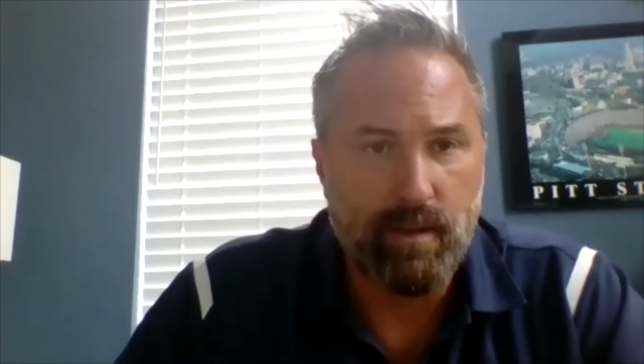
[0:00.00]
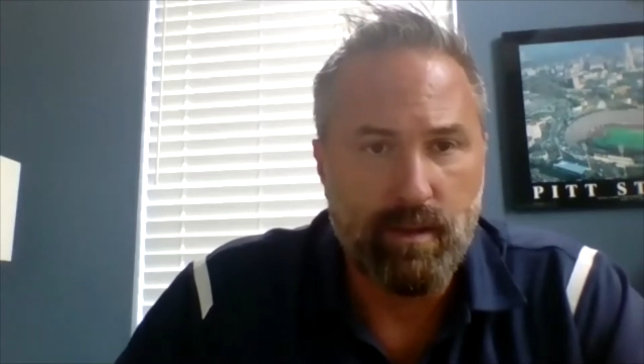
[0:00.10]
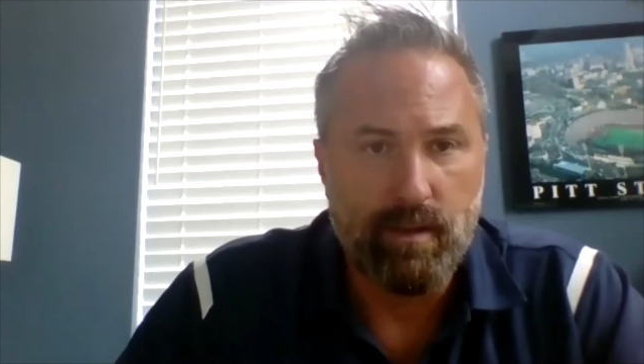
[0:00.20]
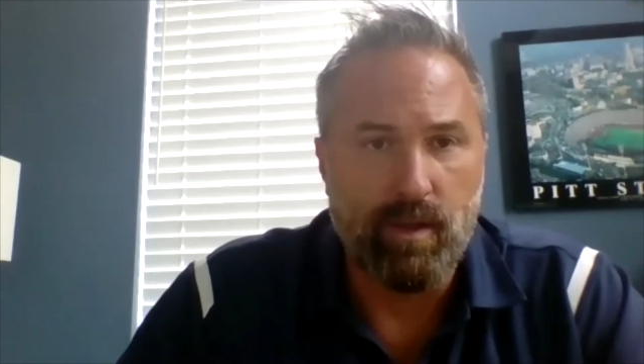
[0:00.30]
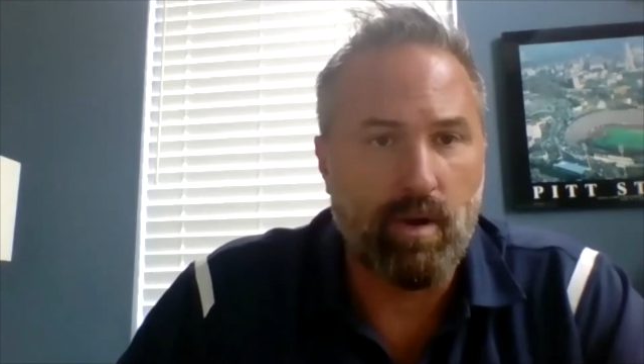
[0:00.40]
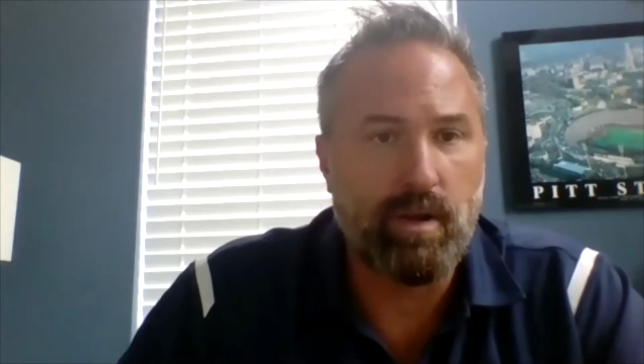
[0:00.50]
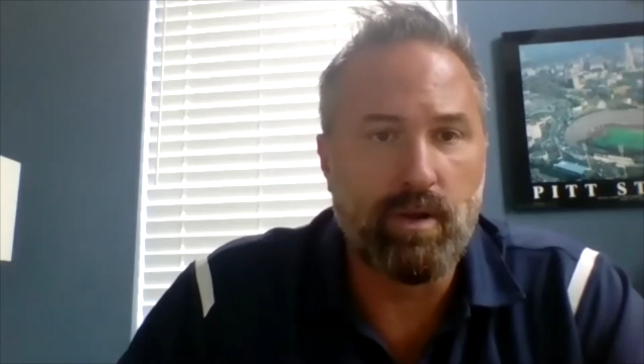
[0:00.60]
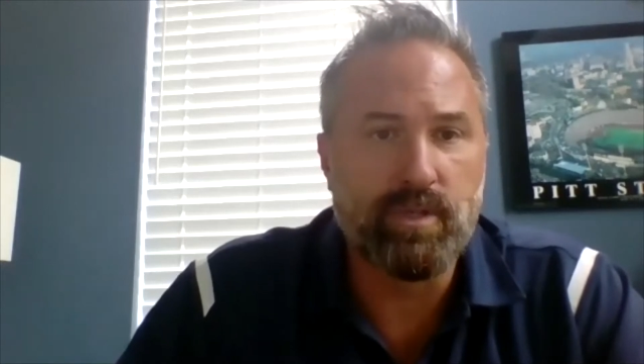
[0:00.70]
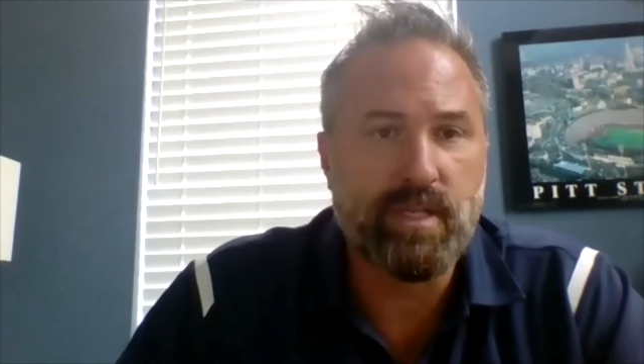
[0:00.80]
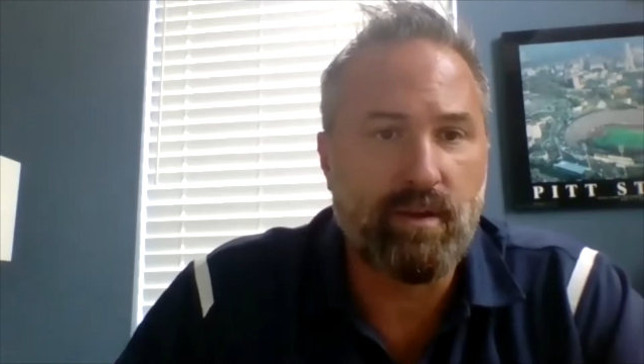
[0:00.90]
He already
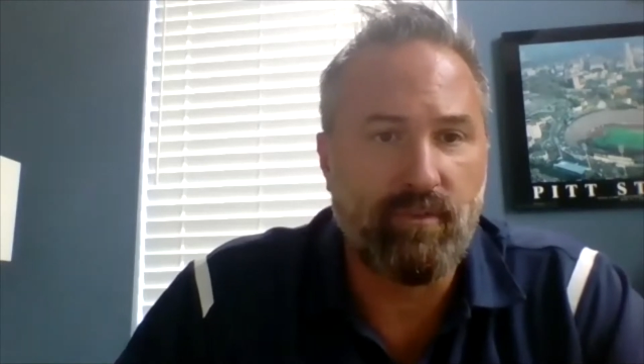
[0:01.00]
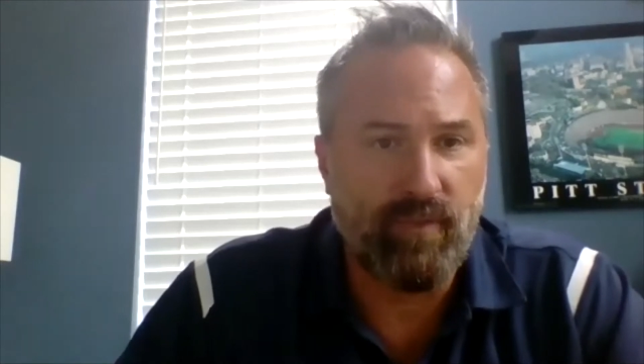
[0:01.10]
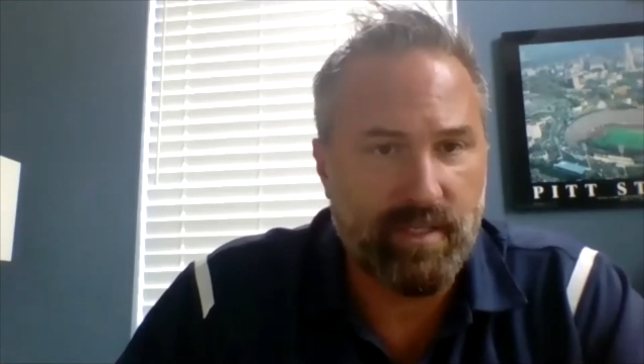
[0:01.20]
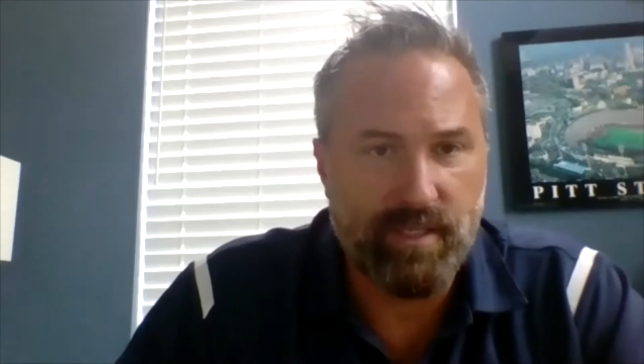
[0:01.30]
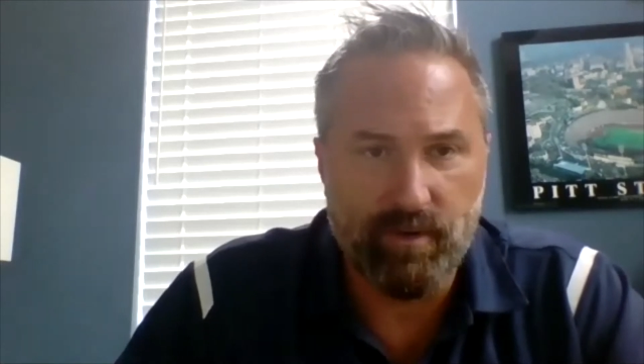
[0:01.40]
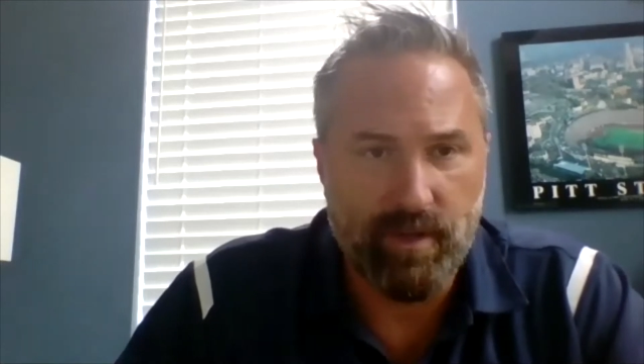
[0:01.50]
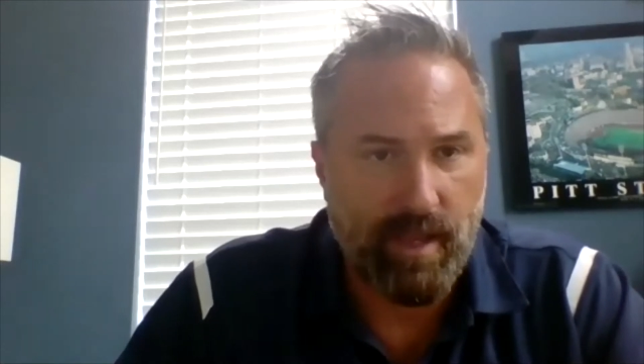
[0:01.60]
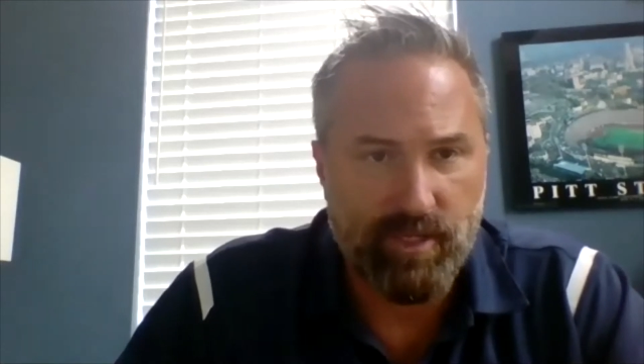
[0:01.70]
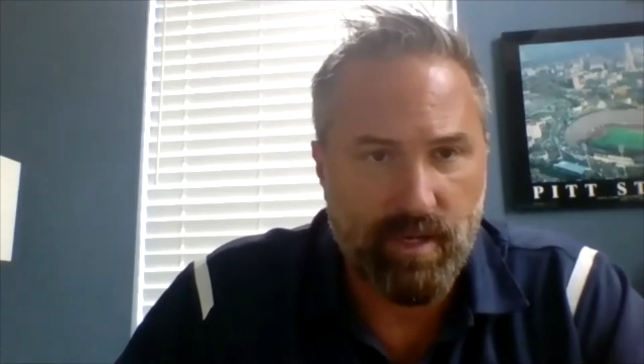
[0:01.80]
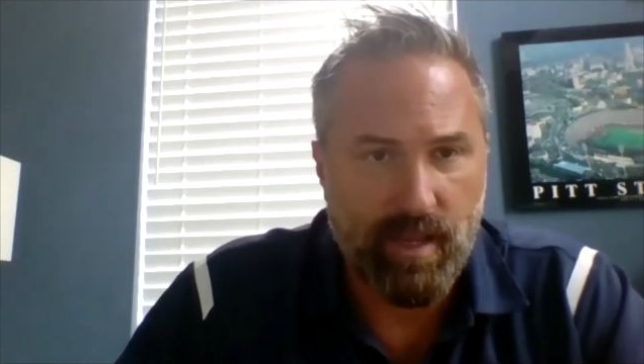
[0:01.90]
knows how to fix
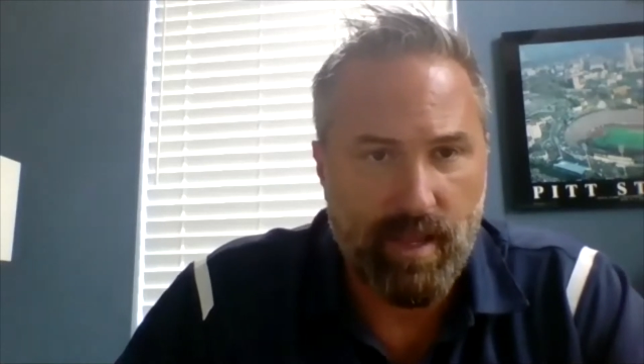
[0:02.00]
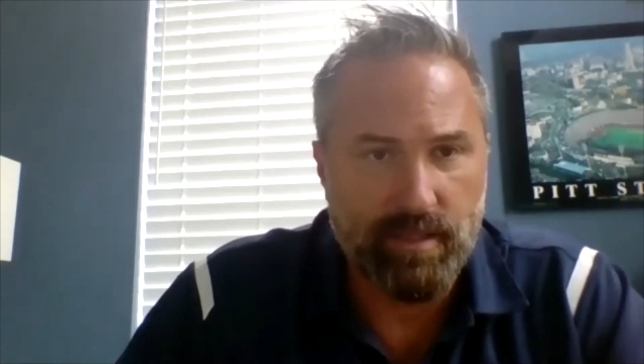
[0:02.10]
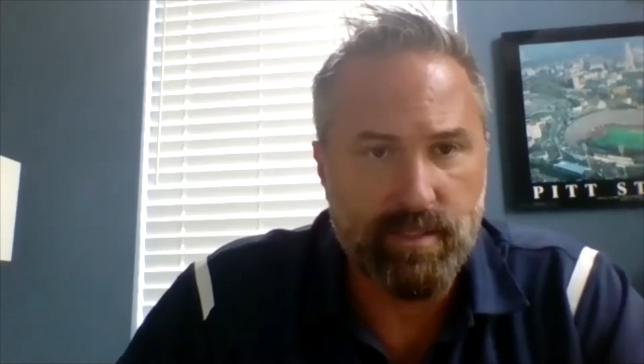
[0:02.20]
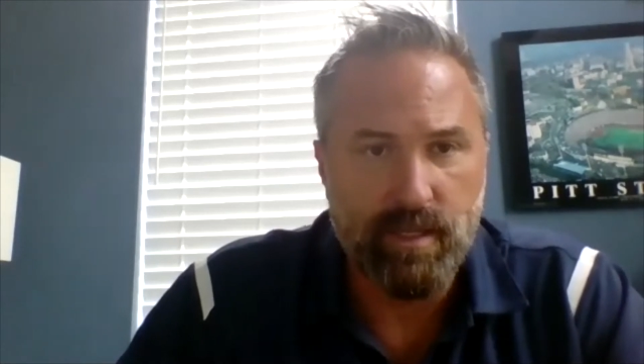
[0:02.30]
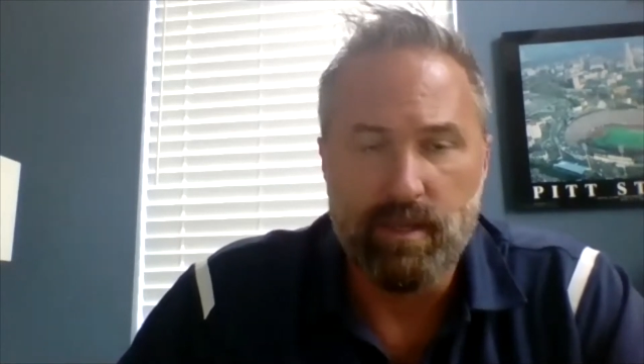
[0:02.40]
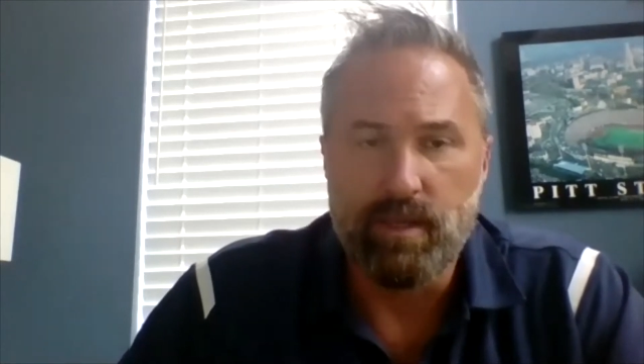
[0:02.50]
irrigation heads.